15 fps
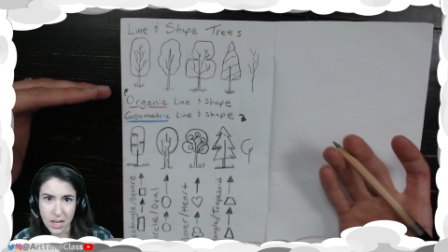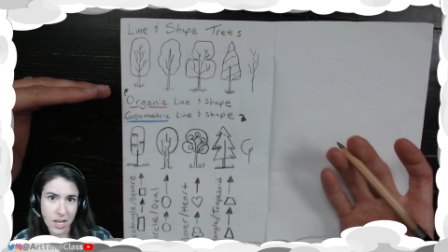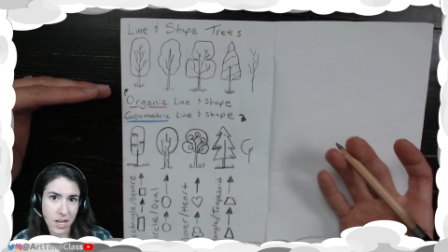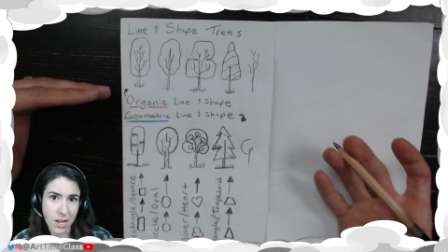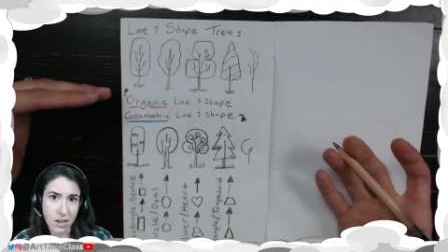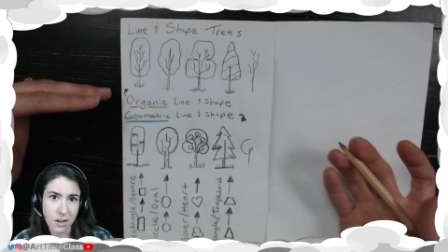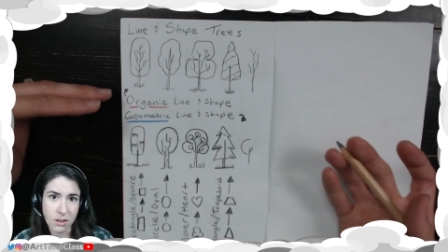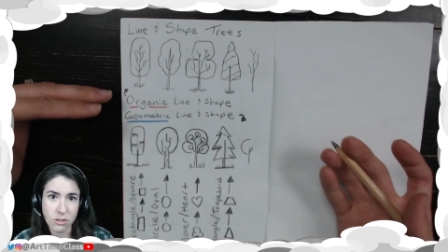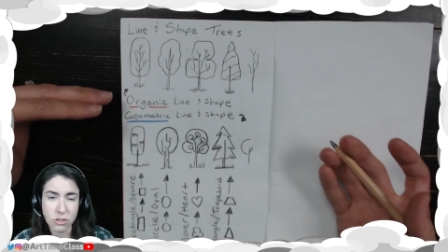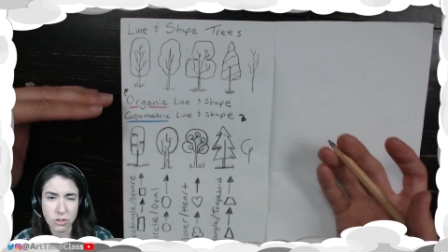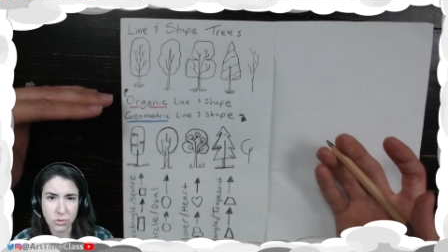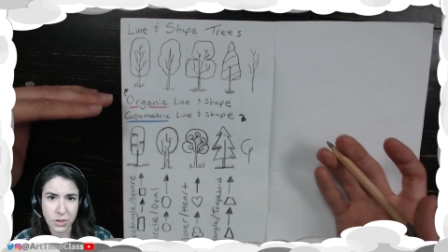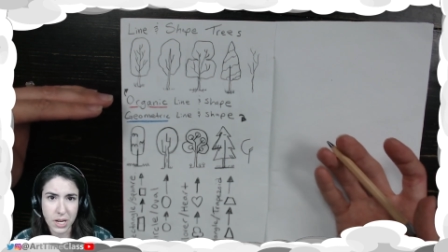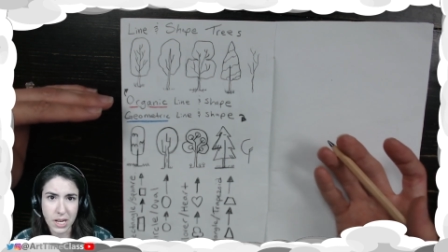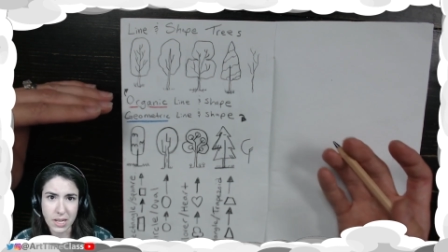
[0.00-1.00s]
in
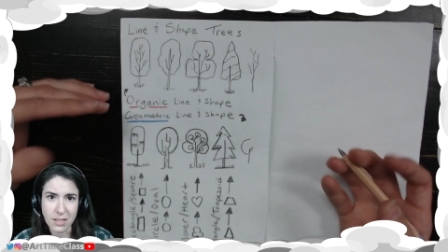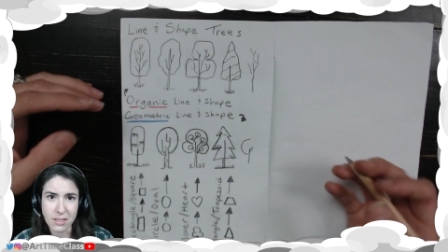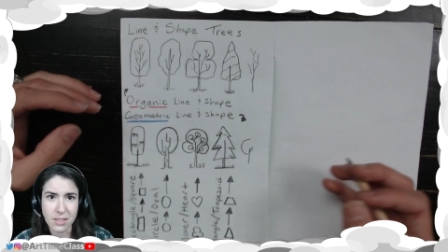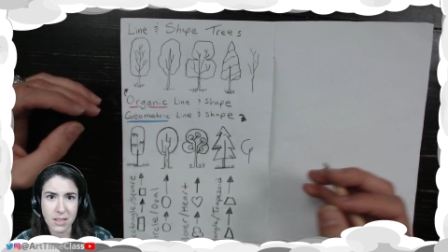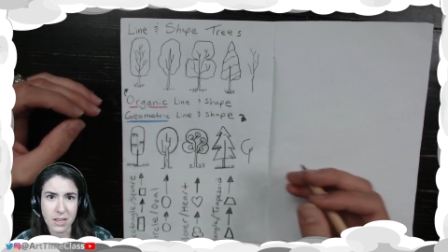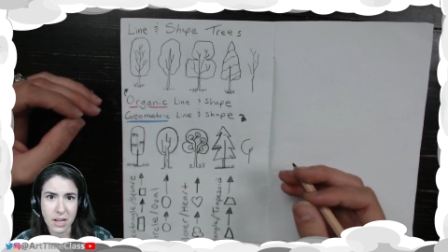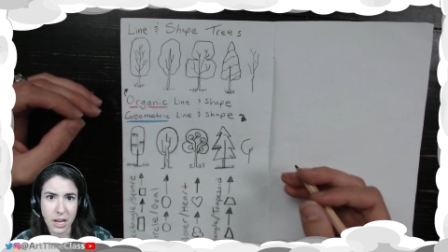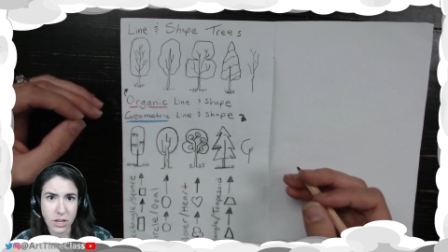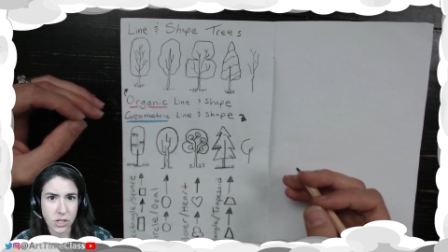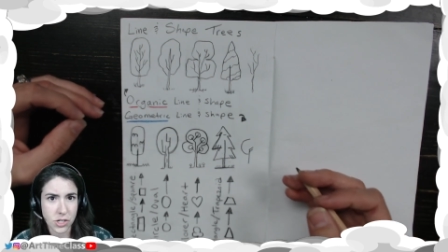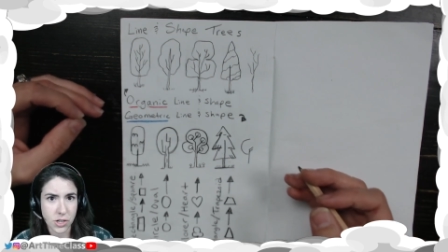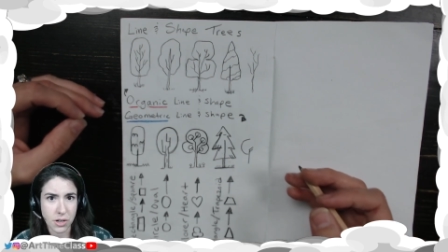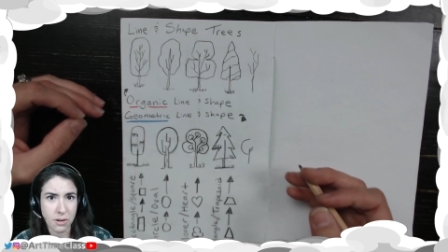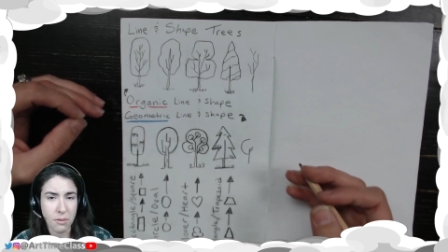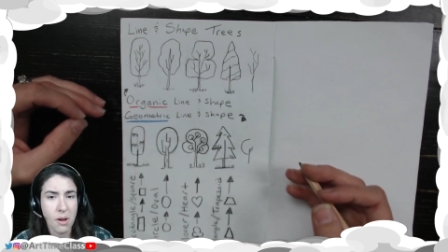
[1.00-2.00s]
trees and
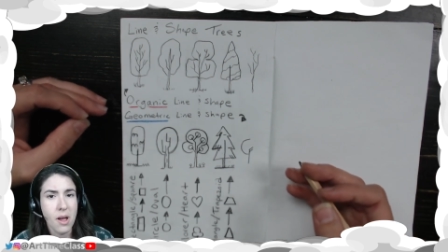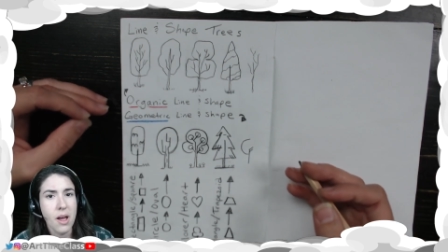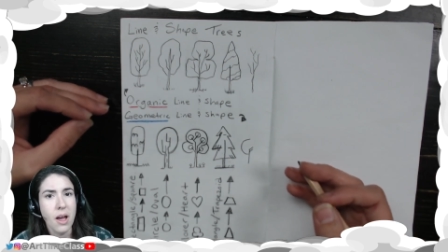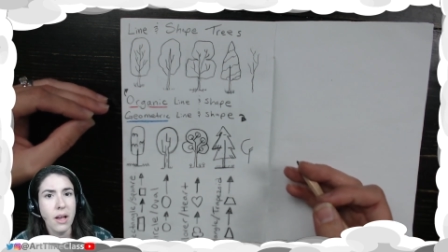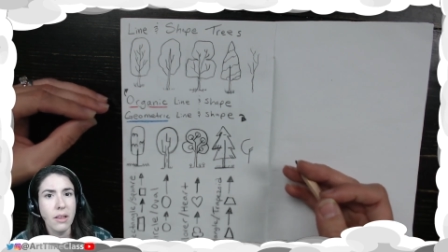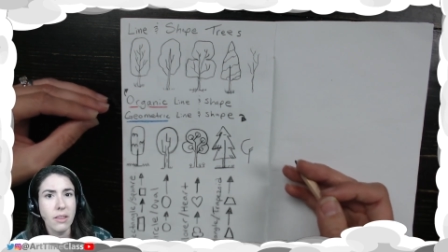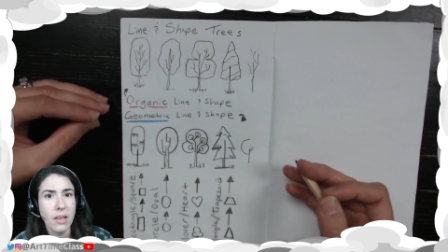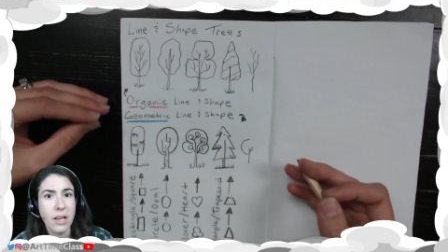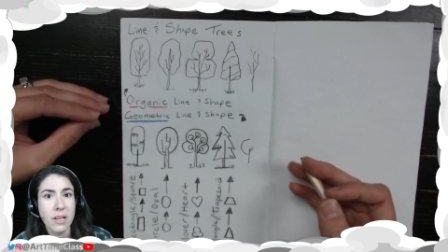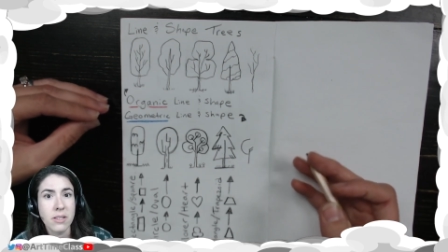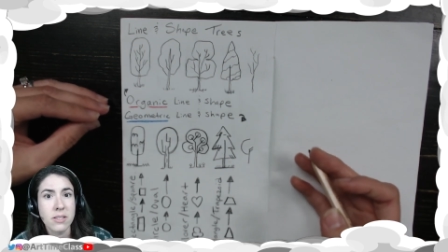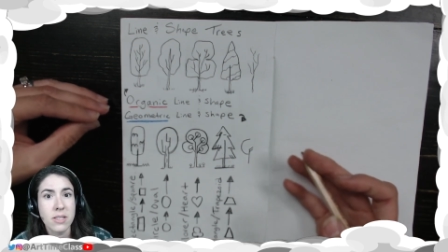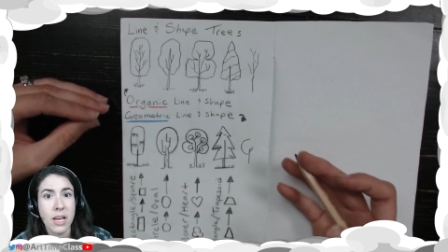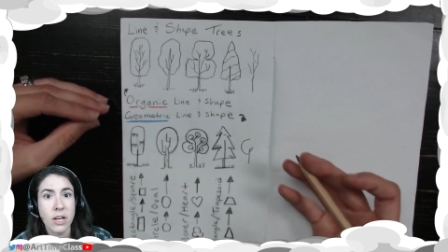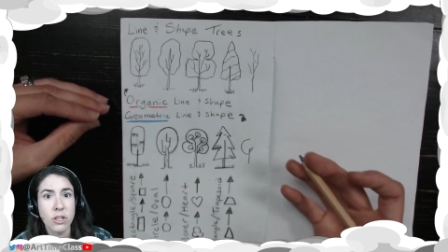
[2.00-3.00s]
nature unless
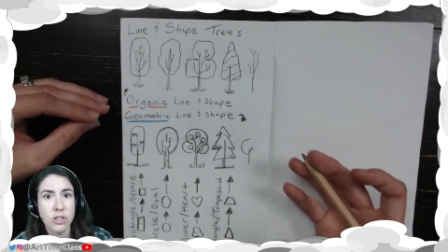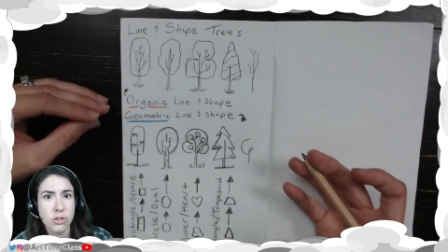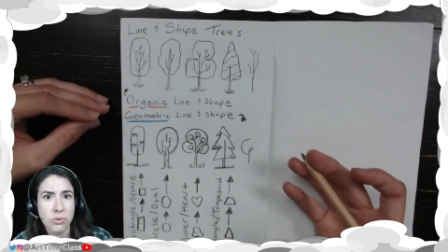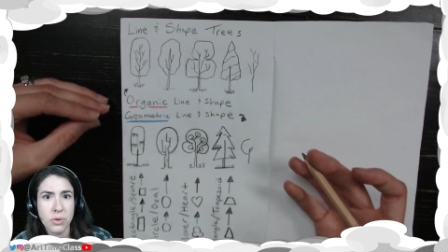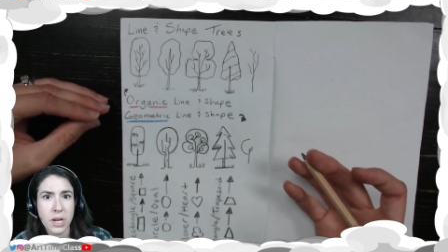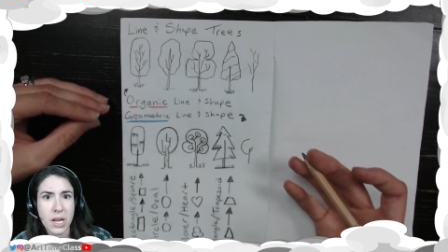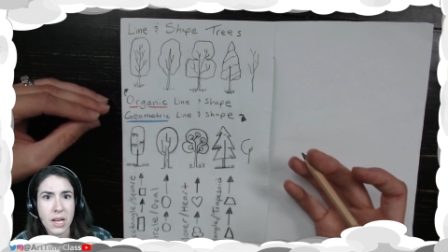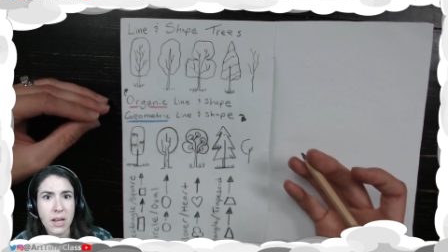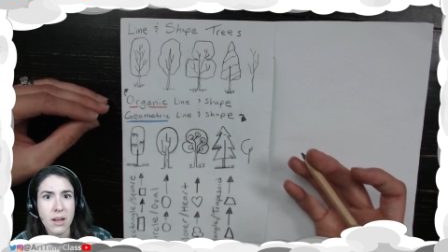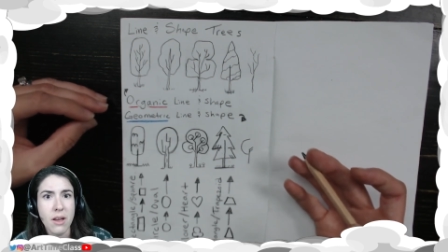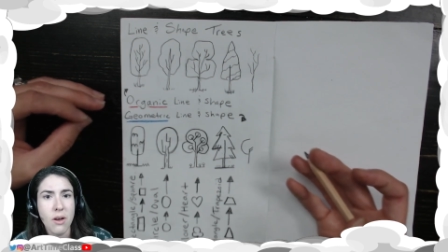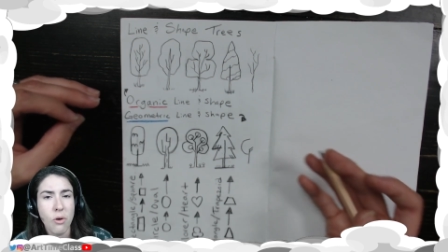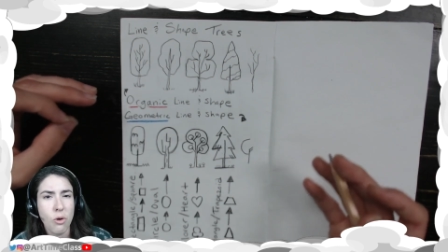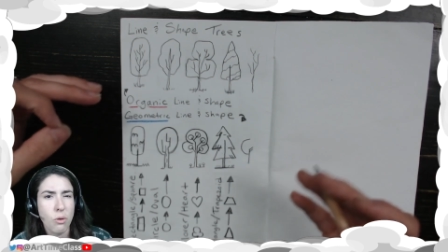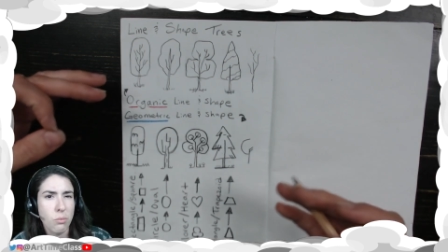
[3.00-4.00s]
that tree
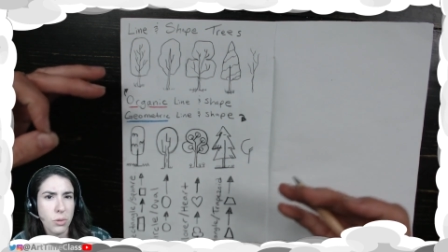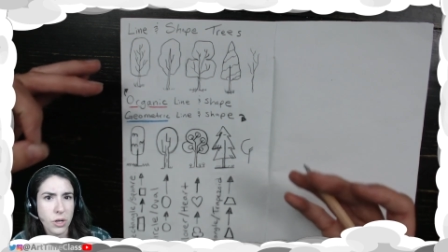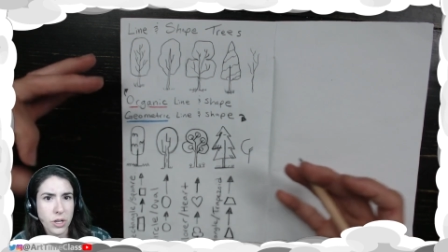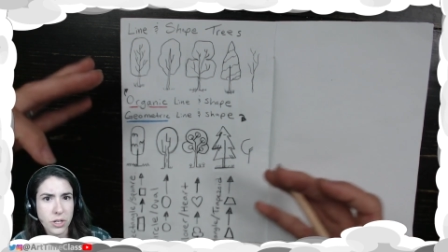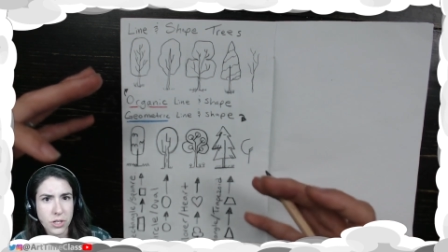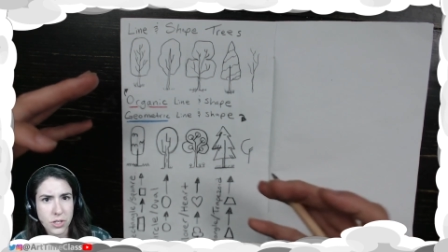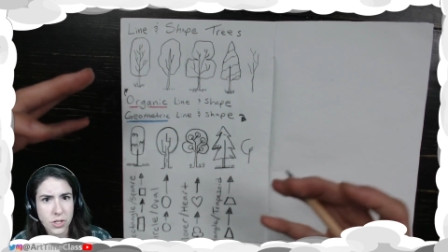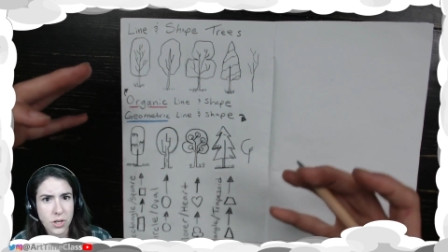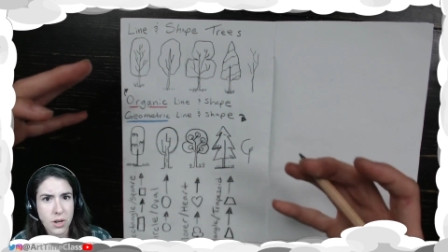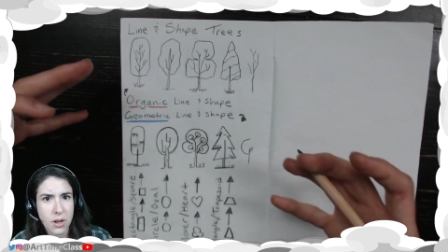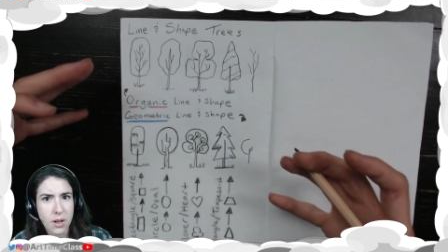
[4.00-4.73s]
or bush